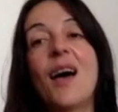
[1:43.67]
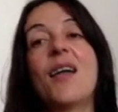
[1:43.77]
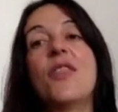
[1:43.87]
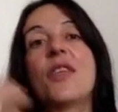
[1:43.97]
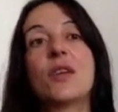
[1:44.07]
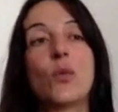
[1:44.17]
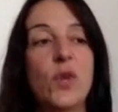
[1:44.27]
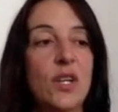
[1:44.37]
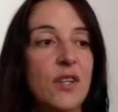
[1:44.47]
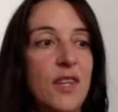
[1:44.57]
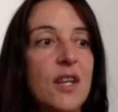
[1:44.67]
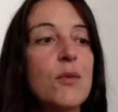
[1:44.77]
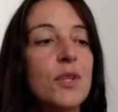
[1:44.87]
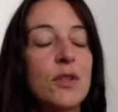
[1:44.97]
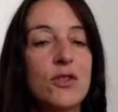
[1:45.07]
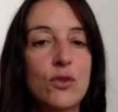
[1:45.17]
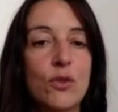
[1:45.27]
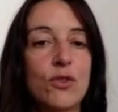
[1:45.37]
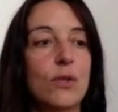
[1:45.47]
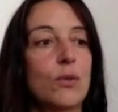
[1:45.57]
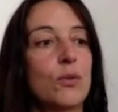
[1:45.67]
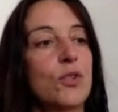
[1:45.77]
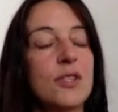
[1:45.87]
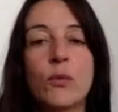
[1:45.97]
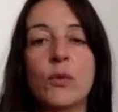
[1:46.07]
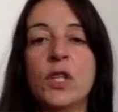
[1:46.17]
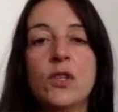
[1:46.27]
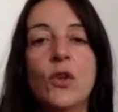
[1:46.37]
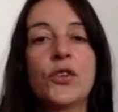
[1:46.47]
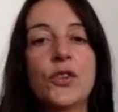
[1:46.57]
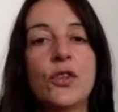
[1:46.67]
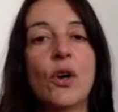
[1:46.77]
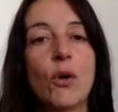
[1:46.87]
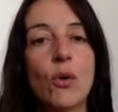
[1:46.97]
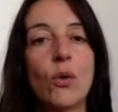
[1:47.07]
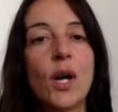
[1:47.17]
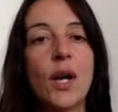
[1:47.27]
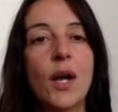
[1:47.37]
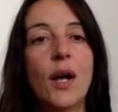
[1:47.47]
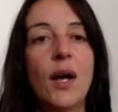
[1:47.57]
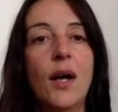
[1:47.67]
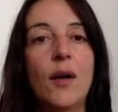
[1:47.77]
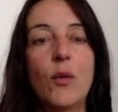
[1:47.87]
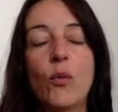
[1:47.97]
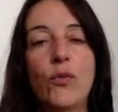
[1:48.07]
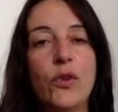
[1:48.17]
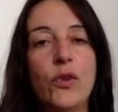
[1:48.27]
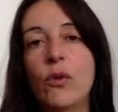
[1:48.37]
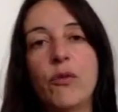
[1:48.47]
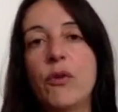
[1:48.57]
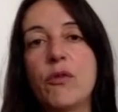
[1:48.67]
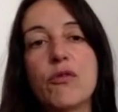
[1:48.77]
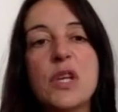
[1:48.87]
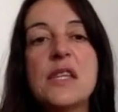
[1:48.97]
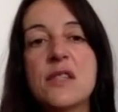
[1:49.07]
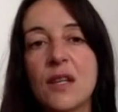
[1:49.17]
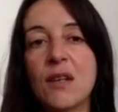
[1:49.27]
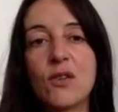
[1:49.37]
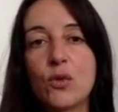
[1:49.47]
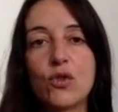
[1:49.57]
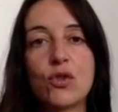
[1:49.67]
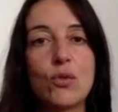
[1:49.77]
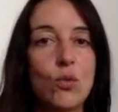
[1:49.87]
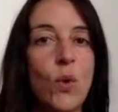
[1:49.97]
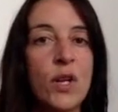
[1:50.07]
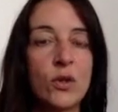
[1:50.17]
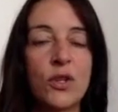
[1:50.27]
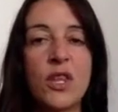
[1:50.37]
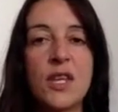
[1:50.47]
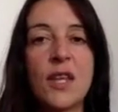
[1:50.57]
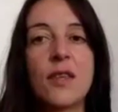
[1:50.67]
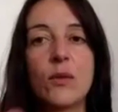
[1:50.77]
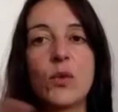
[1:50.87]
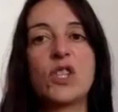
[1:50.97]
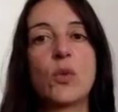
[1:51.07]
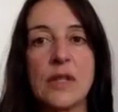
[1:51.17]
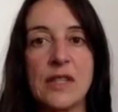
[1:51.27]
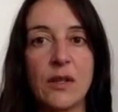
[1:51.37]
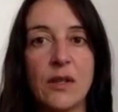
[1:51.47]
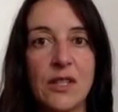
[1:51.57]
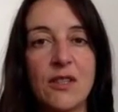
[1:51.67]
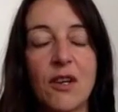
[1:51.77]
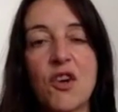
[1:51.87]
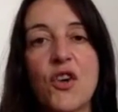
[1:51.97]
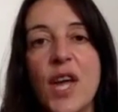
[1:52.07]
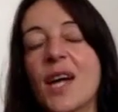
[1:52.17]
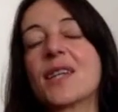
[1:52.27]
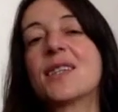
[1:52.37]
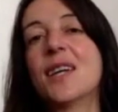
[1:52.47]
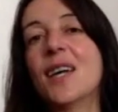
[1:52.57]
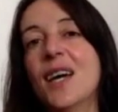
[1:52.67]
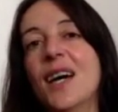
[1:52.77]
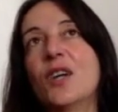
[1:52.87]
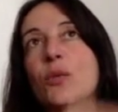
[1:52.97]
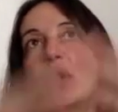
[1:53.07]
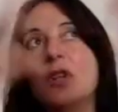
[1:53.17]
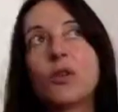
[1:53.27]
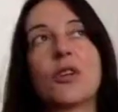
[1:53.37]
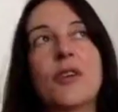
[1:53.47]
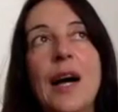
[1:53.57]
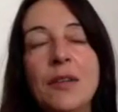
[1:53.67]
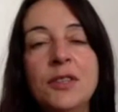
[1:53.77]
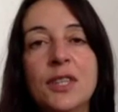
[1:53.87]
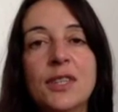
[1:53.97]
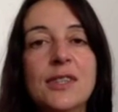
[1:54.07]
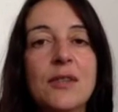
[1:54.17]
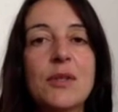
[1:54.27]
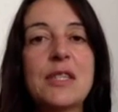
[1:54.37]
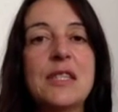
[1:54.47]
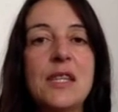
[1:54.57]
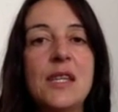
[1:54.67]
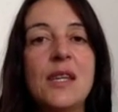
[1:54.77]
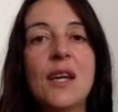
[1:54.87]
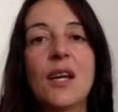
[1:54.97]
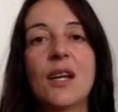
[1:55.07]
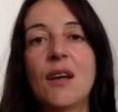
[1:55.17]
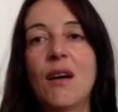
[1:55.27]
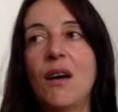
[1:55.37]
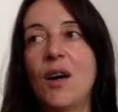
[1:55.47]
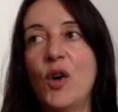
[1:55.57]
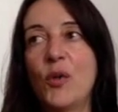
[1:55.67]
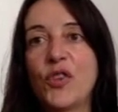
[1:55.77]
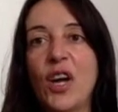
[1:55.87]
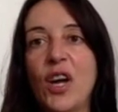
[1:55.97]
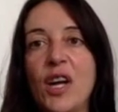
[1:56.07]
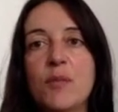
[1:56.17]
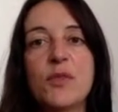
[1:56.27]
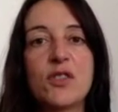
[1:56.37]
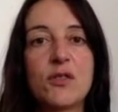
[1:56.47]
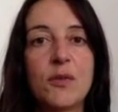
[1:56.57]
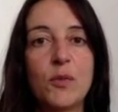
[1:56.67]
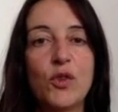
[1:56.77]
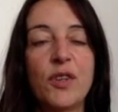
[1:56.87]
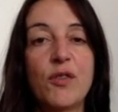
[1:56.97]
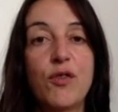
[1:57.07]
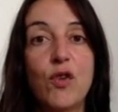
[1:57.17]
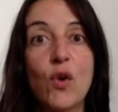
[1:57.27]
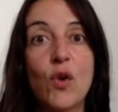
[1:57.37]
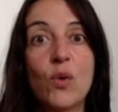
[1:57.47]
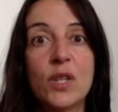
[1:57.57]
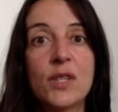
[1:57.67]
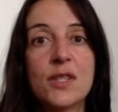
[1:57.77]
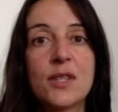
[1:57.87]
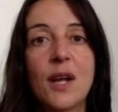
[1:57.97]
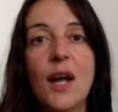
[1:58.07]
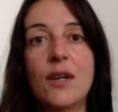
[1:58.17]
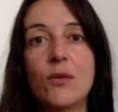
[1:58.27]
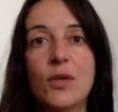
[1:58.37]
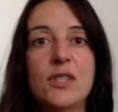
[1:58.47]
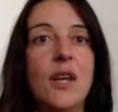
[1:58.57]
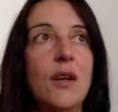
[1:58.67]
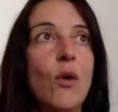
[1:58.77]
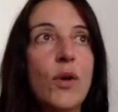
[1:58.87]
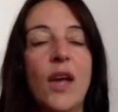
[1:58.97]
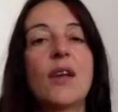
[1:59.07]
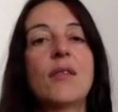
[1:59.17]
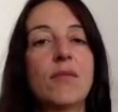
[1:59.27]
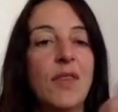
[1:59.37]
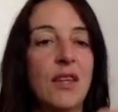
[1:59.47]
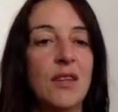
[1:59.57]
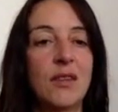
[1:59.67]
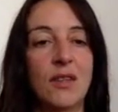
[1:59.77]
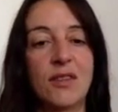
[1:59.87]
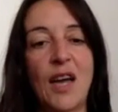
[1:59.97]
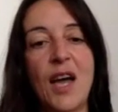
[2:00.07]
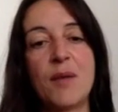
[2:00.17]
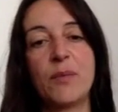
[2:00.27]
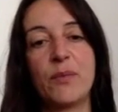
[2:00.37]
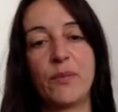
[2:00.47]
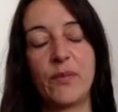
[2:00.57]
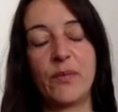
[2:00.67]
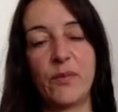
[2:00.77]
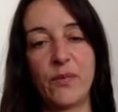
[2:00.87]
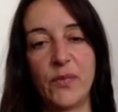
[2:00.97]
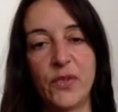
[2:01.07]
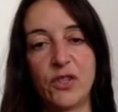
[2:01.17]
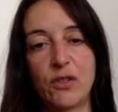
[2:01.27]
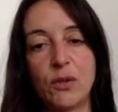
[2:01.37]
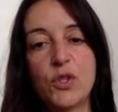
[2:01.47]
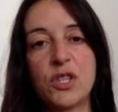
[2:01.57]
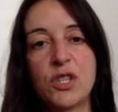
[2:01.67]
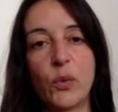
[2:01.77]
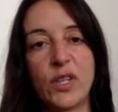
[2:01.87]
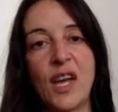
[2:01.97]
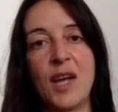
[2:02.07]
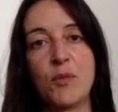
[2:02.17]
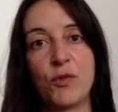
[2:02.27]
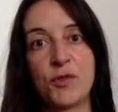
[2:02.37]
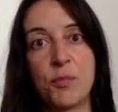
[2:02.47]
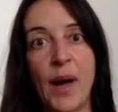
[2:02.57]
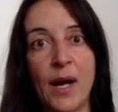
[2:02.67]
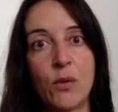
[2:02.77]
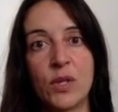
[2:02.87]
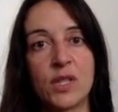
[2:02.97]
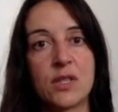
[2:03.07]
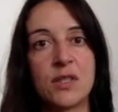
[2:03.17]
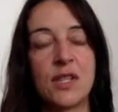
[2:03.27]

And then we are there with these two solutions and we don't know uh, a reason to choose one or the other, which one is the correct, and we look around us and we see uh, time is moving forward, and we say, okay, that the time, the solution where time moves backwards